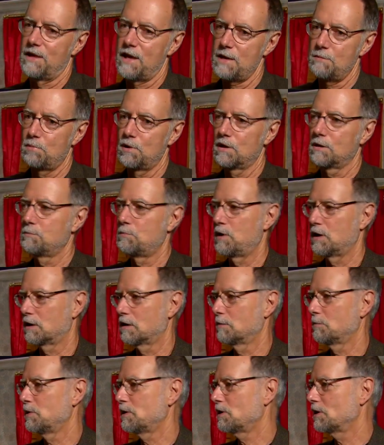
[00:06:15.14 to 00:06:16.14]
They build
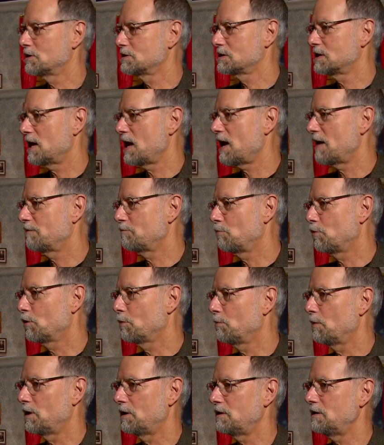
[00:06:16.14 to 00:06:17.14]
bigger because they have more
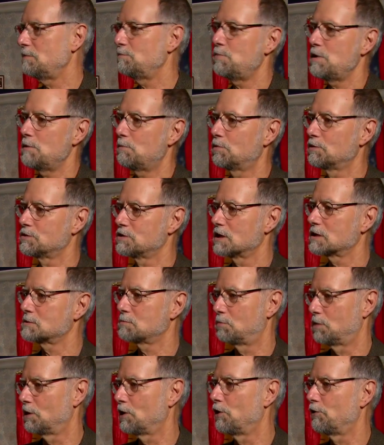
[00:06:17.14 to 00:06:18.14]
money. People
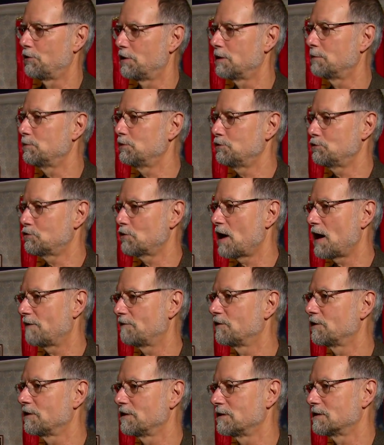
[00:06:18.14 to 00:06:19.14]
just below them who
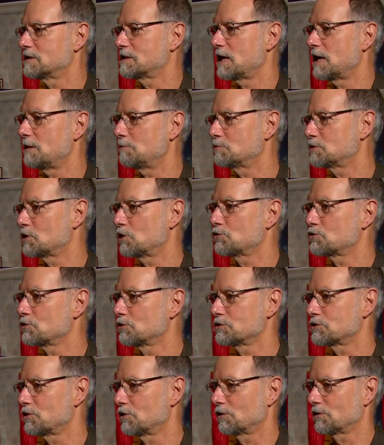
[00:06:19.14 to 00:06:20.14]
travel in the same
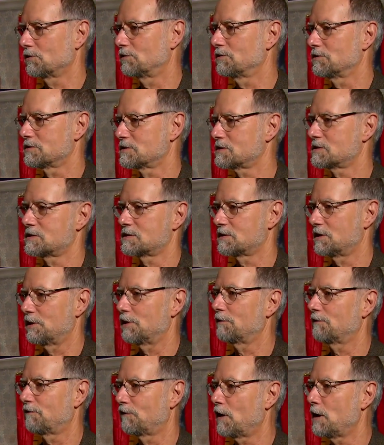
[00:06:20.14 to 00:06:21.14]
social circles,
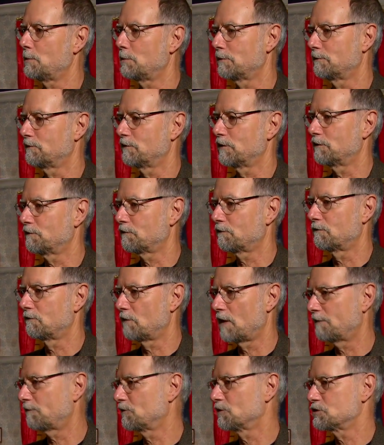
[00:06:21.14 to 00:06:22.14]
their frame of
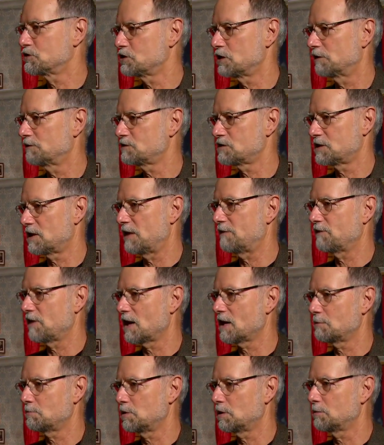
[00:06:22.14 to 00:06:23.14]
reference shifts, they've
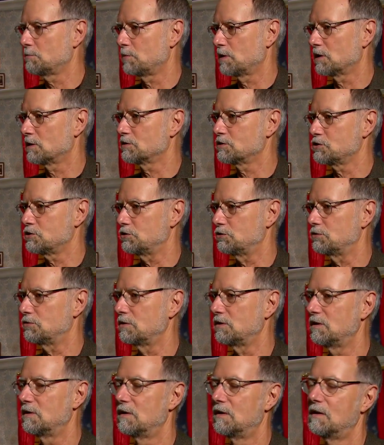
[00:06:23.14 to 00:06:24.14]
got to build bigger too,
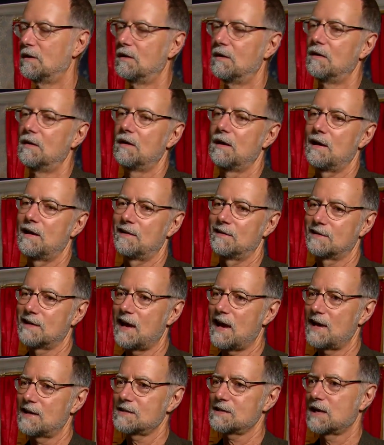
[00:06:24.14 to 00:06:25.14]
and it
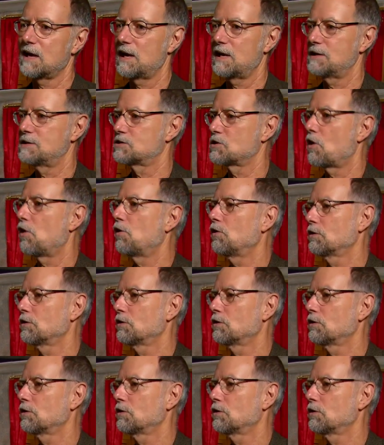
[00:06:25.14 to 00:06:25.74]
cascades